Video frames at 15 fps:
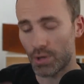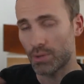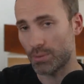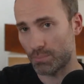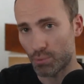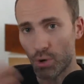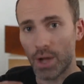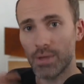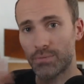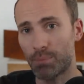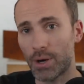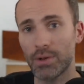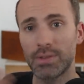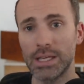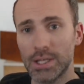part of the pro-
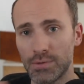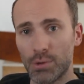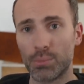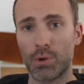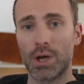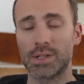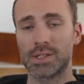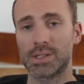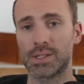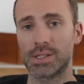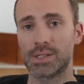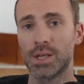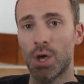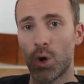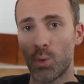part of the interview process
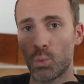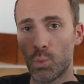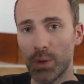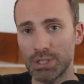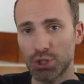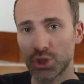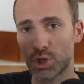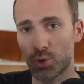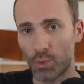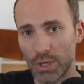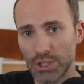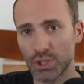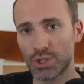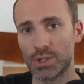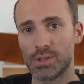is which
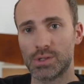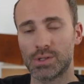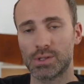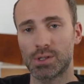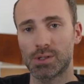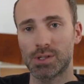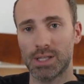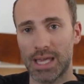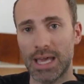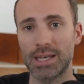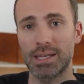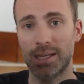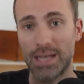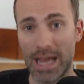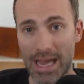questions does the
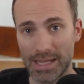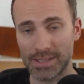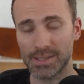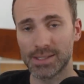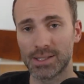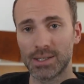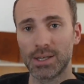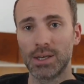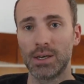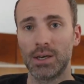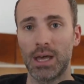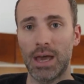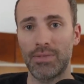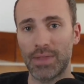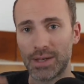candidate ask
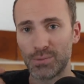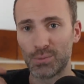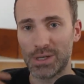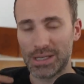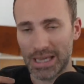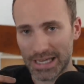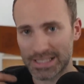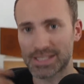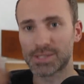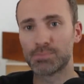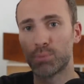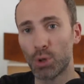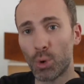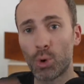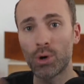and then we
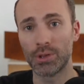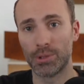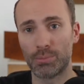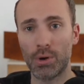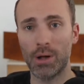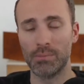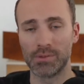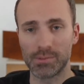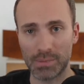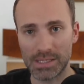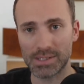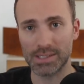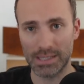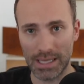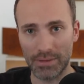explore the problem
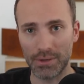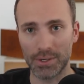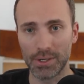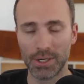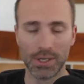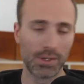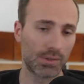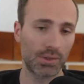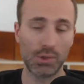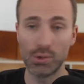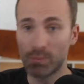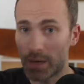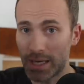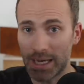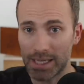space together. So
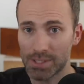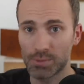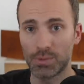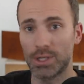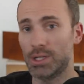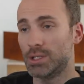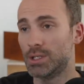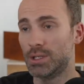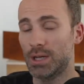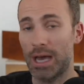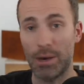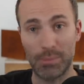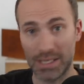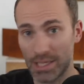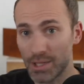you might ask, well,
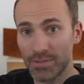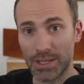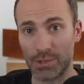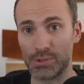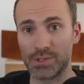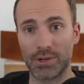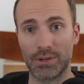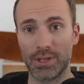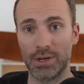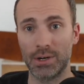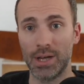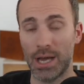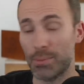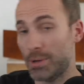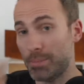how many elevators are
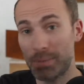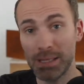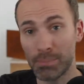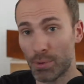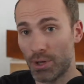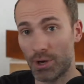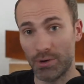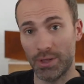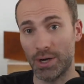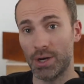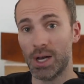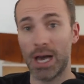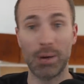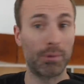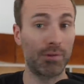there? How many people are
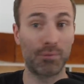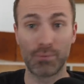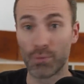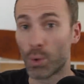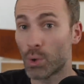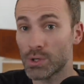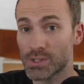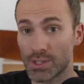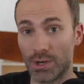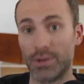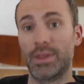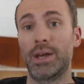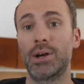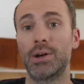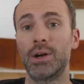there? How many floors
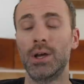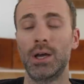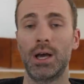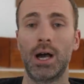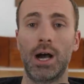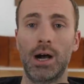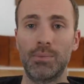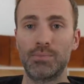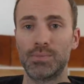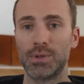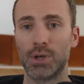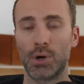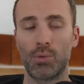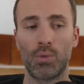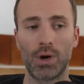are there? Uh,
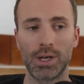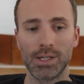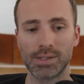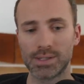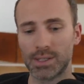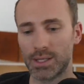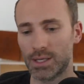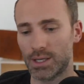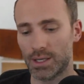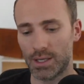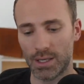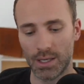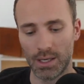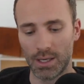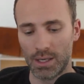you know, what is
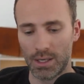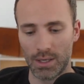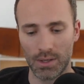the